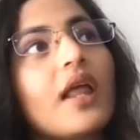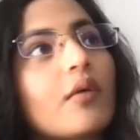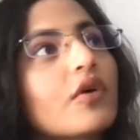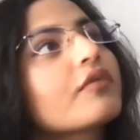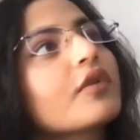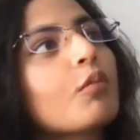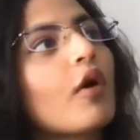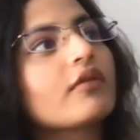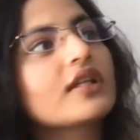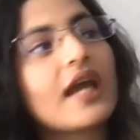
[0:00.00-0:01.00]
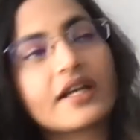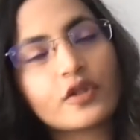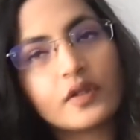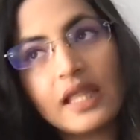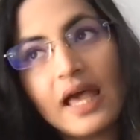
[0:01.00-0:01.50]
I worked with the Poverty
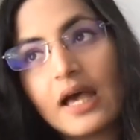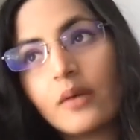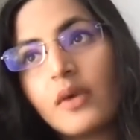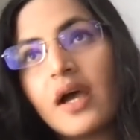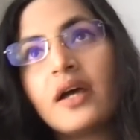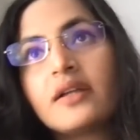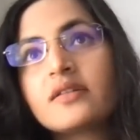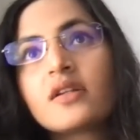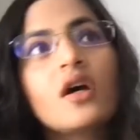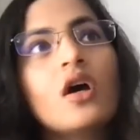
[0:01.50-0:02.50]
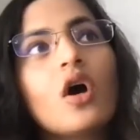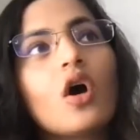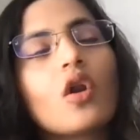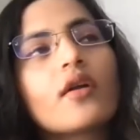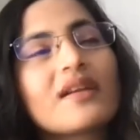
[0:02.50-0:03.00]
Action Lab, and
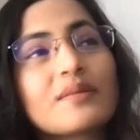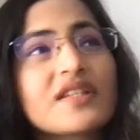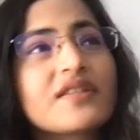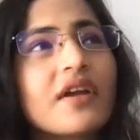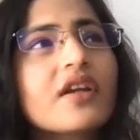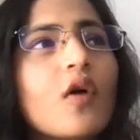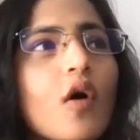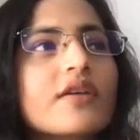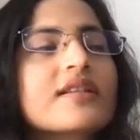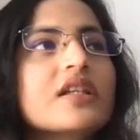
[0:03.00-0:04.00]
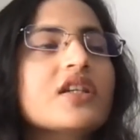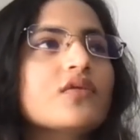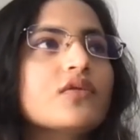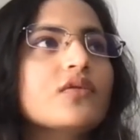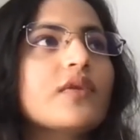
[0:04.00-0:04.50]
a lot of times it's very costly
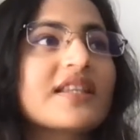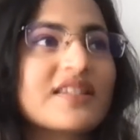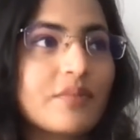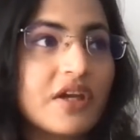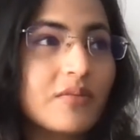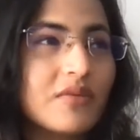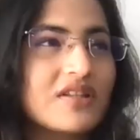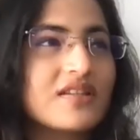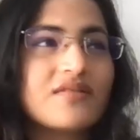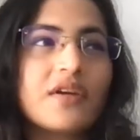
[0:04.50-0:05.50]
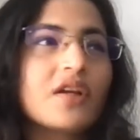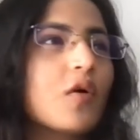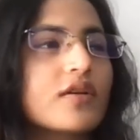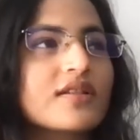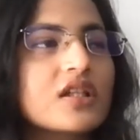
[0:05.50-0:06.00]
to do experiments. It's very
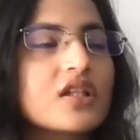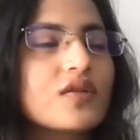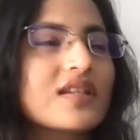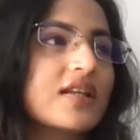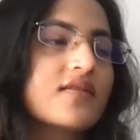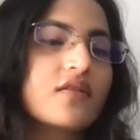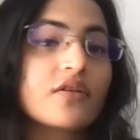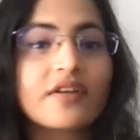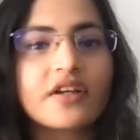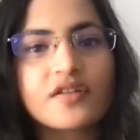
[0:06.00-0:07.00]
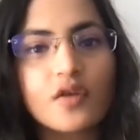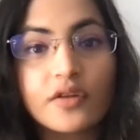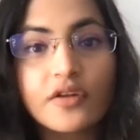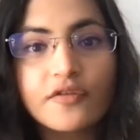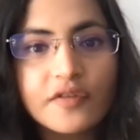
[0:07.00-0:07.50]
costly to send surveyors
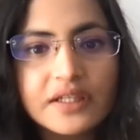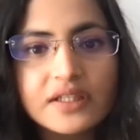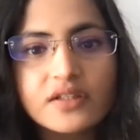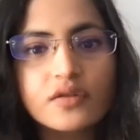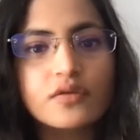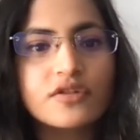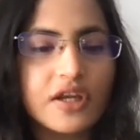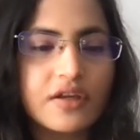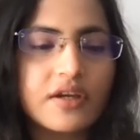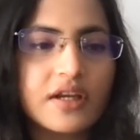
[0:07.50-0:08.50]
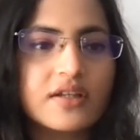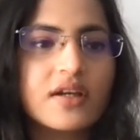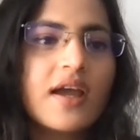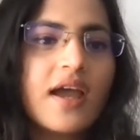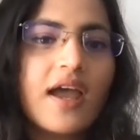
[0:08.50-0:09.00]
on the field to generate
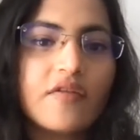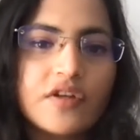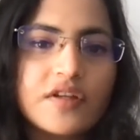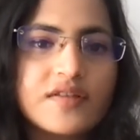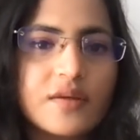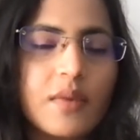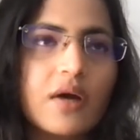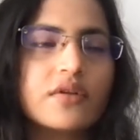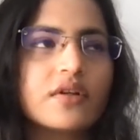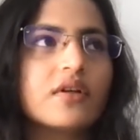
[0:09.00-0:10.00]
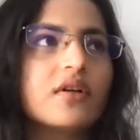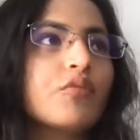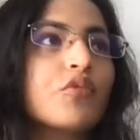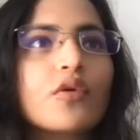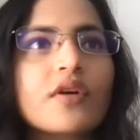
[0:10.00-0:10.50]
evidence about a
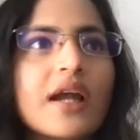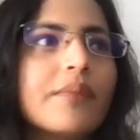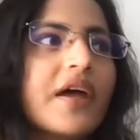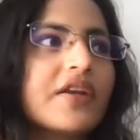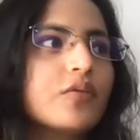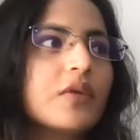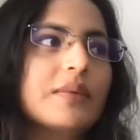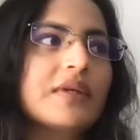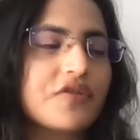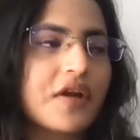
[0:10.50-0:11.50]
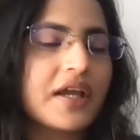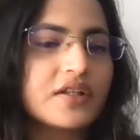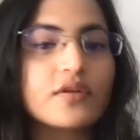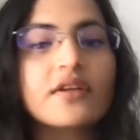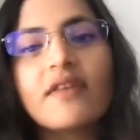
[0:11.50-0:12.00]
program that you may be trying
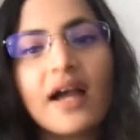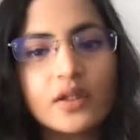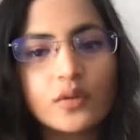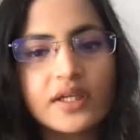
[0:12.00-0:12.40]
to evaluate.